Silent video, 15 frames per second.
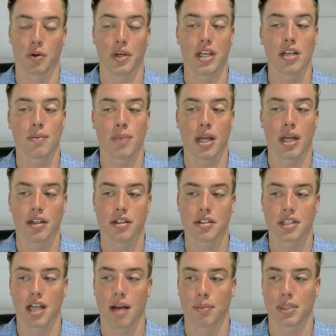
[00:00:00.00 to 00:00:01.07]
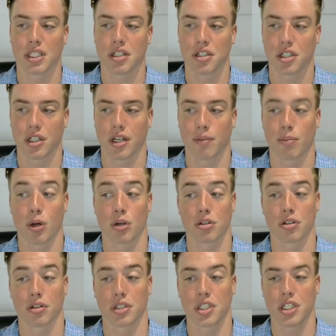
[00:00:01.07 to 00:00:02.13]
independence, competition, and
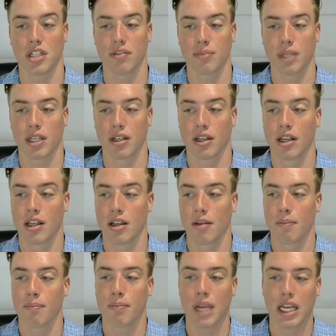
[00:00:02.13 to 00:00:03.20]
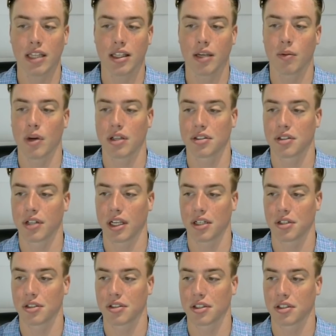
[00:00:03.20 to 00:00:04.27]
personal achievement. Mainly Western
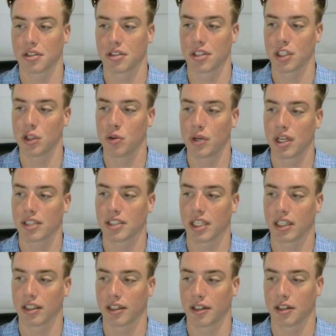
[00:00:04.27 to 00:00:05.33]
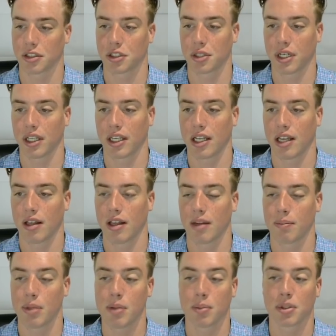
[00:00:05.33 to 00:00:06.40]
nations such as the US, England, and Australia, and
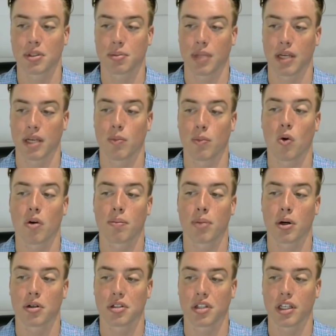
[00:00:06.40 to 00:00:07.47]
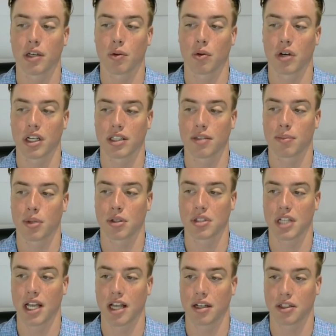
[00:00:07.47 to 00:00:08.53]
people display more personally oriented
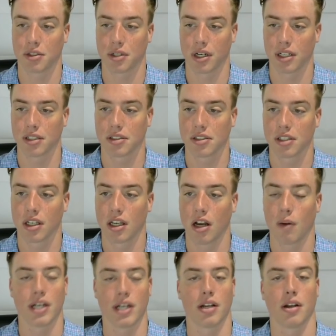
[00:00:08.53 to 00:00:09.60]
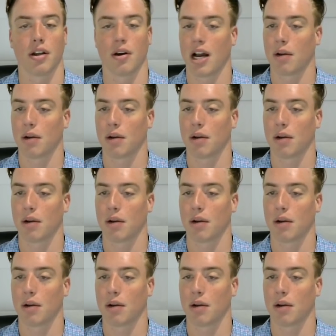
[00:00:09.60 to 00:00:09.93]
personality traits. Oh wait, no,